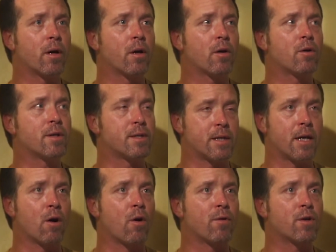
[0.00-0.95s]
could see
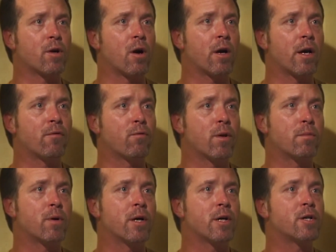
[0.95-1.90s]
over to RAF
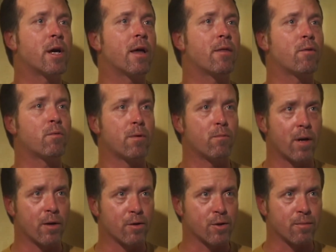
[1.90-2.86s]
Woodbridge and the
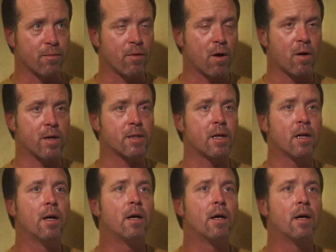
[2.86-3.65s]
Rendlesham Forest.